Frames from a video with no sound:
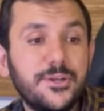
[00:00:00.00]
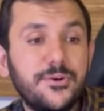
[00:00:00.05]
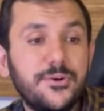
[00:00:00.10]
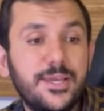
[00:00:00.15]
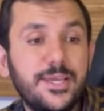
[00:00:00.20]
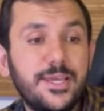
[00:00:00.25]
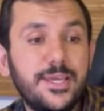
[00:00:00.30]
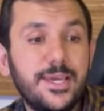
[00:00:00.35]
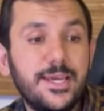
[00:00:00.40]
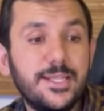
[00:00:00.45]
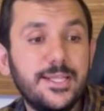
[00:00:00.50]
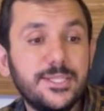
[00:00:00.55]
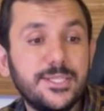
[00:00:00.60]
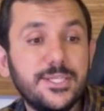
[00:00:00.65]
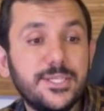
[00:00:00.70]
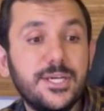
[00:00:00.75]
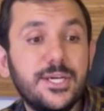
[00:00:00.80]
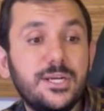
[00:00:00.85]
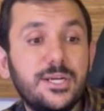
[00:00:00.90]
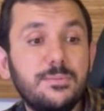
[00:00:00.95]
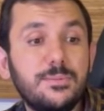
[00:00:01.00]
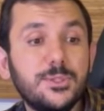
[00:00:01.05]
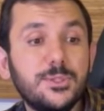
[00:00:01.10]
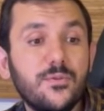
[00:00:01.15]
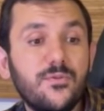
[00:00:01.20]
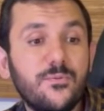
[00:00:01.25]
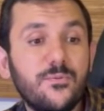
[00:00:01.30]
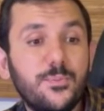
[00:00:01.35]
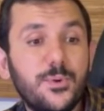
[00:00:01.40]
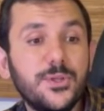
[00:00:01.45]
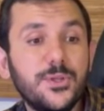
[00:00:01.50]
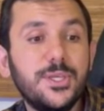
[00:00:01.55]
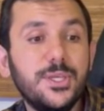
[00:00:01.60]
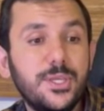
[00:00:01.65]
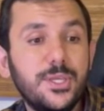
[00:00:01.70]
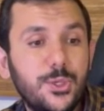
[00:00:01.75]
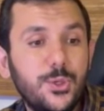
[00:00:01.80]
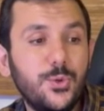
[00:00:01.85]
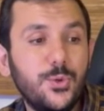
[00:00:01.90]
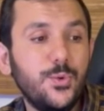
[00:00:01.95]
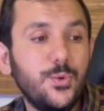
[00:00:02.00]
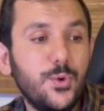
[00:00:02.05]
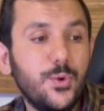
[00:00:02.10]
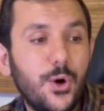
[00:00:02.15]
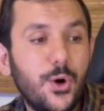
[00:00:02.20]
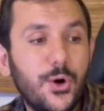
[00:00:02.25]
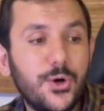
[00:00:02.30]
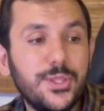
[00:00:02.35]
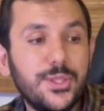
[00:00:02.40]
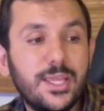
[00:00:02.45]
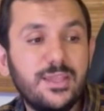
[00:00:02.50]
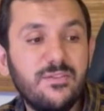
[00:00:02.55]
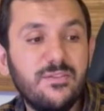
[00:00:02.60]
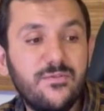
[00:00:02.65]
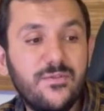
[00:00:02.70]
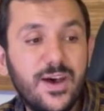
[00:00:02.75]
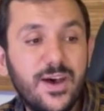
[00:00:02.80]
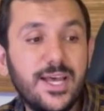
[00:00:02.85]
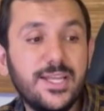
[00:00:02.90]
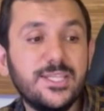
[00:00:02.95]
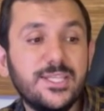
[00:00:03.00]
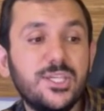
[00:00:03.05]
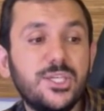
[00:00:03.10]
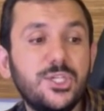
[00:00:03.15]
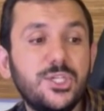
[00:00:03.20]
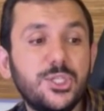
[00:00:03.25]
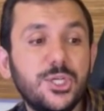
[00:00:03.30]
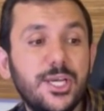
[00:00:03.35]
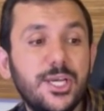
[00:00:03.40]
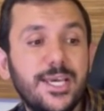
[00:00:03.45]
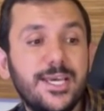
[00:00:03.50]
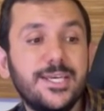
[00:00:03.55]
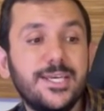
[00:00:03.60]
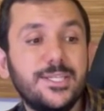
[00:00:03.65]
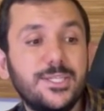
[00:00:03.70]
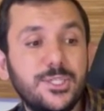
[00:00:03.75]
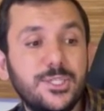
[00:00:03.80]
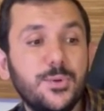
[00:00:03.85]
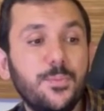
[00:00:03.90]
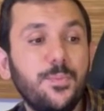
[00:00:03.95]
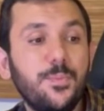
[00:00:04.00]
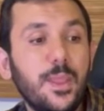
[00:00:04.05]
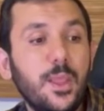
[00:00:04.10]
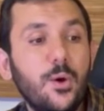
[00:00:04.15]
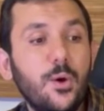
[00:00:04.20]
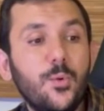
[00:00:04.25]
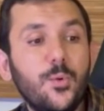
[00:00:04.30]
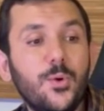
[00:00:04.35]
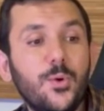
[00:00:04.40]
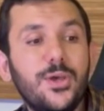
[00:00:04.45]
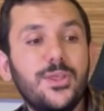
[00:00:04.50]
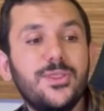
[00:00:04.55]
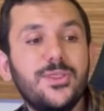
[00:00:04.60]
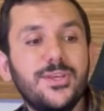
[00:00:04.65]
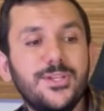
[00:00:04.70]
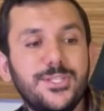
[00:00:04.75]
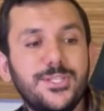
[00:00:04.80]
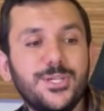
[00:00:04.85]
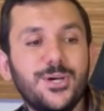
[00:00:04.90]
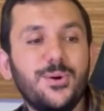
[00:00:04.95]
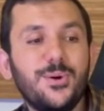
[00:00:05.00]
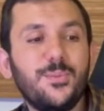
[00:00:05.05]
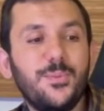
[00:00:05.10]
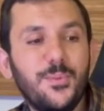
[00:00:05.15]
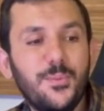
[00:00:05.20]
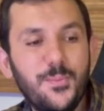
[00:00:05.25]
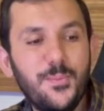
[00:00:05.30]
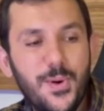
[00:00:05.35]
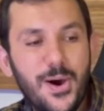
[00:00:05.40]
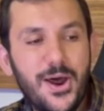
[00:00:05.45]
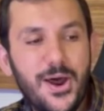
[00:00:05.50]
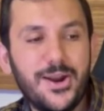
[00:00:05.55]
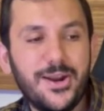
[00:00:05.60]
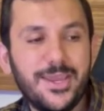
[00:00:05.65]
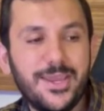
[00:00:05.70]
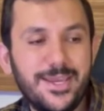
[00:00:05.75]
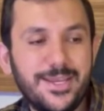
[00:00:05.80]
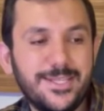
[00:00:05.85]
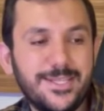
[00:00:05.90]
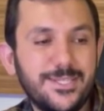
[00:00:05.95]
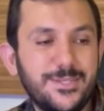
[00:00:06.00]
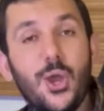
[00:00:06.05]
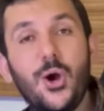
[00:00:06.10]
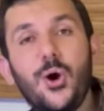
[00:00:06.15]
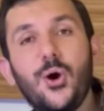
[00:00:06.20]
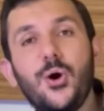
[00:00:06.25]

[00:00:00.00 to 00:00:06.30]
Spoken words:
degree in terms of putting you on advantage edge with the job market?